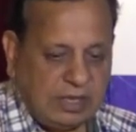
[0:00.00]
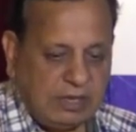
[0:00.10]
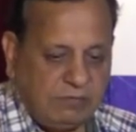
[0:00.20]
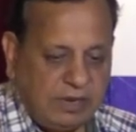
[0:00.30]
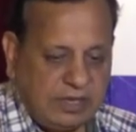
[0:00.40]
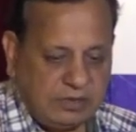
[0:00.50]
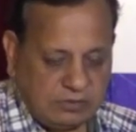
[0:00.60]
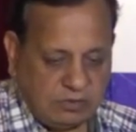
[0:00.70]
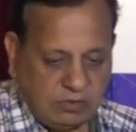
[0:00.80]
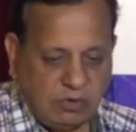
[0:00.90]

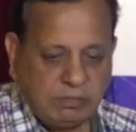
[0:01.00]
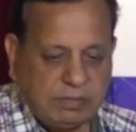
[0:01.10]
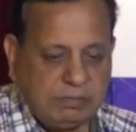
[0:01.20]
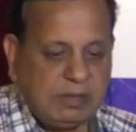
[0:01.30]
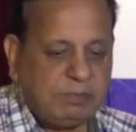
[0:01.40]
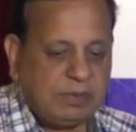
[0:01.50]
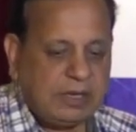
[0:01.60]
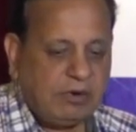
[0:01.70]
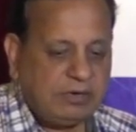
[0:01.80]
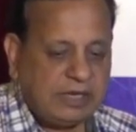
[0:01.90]
LVAD or maybe
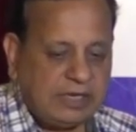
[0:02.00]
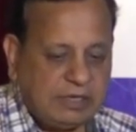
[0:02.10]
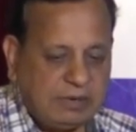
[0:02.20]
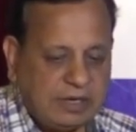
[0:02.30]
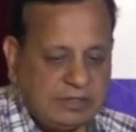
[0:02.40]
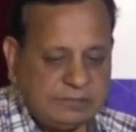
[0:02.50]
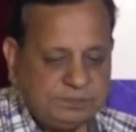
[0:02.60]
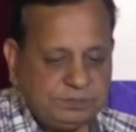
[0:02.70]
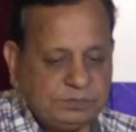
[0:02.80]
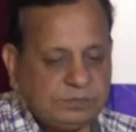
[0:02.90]
impella or tandem heart,
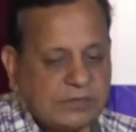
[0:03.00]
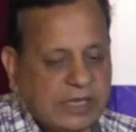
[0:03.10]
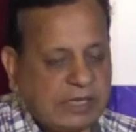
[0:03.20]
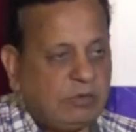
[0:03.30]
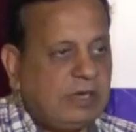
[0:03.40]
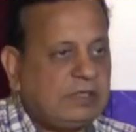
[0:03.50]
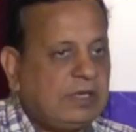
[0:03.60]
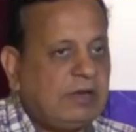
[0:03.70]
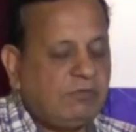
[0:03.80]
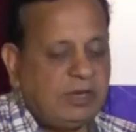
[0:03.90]
cannulate
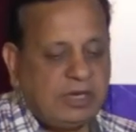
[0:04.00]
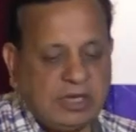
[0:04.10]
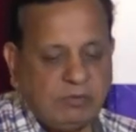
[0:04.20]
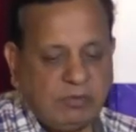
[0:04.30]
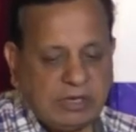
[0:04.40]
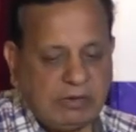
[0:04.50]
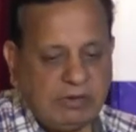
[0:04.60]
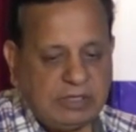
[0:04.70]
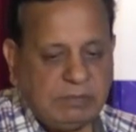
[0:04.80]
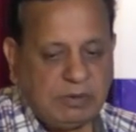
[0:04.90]
the left atrium or
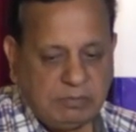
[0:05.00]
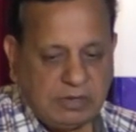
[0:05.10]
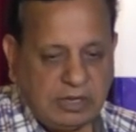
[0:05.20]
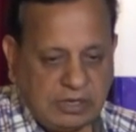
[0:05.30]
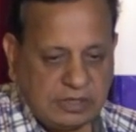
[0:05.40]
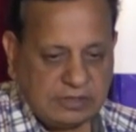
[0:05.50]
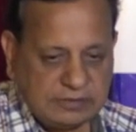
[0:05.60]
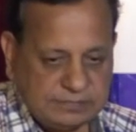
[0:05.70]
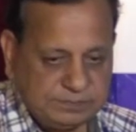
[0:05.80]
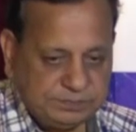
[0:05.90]
cannulate the pulmonary artery.
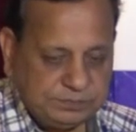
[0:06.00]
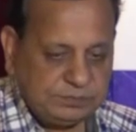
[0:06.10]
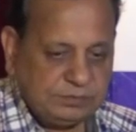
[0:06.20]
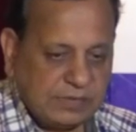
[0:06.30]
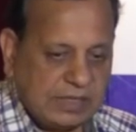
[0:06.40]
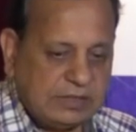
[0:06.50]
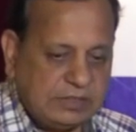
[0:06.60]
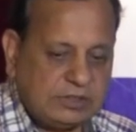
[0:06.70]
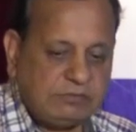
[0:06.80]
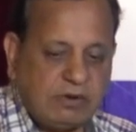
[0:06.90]

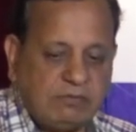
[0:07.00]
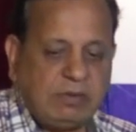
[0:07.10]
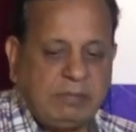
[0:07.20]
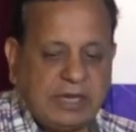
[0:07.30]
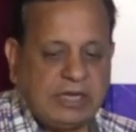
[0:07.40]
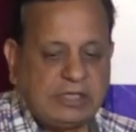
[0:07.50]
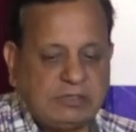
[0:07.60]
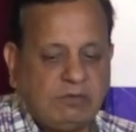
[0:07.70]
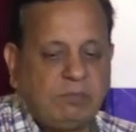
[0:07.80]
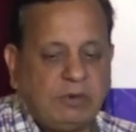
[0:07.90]
This is one of the
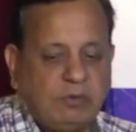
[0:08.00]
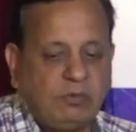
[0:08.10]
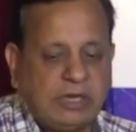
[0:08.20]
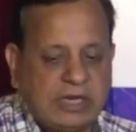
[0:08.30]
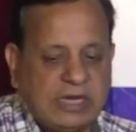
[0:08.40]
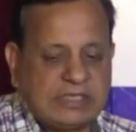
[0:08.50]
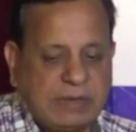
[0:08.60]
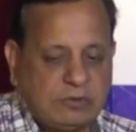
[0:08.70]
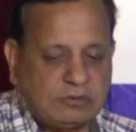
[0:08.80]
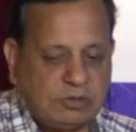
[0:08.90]
mechanisms of balloon atrial
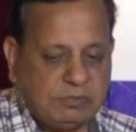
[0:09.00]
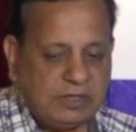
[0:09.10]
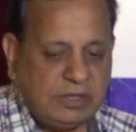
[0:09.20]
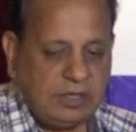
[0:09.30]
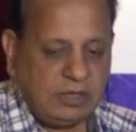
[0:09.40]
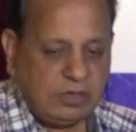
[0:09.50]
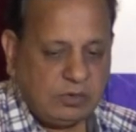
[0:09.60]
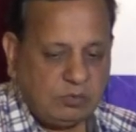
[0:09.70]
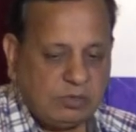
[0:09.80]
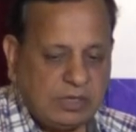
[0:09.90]
septostomy
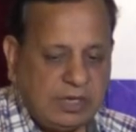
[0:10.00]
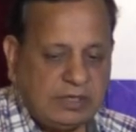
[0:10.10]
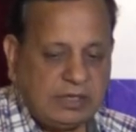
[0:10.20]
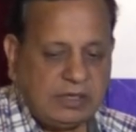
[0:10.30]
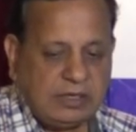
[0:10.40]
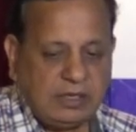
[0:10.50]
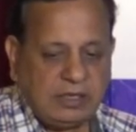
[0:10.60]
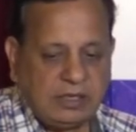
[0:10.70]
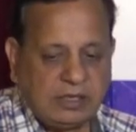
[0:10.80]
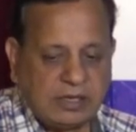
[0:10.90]
to create an
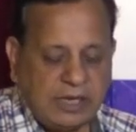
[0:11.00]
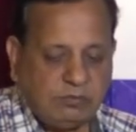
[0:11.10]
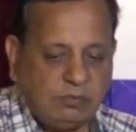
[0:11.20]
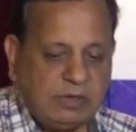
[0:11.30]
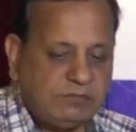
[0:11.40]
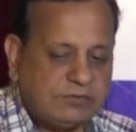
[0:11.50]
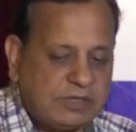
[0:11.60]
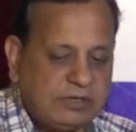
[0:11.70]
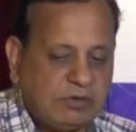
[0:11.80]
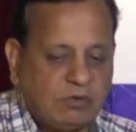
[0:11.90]
right to left
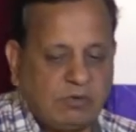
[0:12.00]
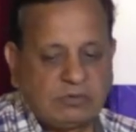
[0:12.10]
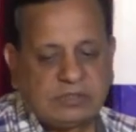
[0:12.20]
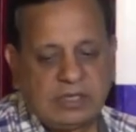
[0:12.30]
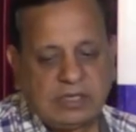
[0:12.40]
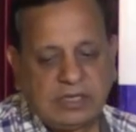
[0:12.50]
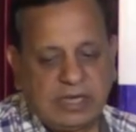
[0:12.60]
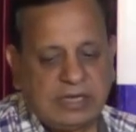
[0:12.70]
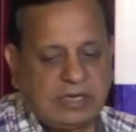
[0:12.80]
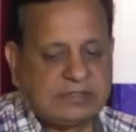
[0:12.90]
shunt across the
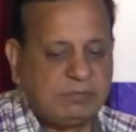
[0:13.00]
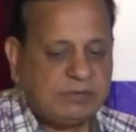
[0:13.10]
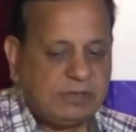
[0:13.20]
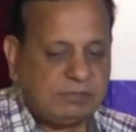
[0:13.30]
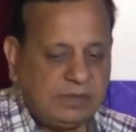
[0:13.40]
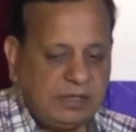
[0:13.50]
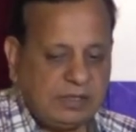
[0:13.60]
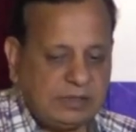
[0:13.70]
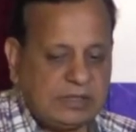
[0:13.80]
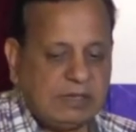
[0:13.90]
interatrial septum,
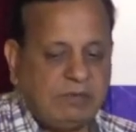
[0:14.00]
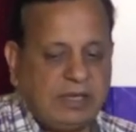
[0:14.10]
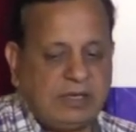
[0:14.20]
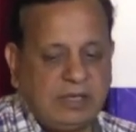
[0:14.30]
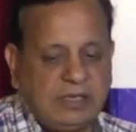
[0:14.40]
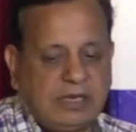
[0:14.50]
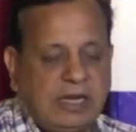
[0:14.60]
thereby in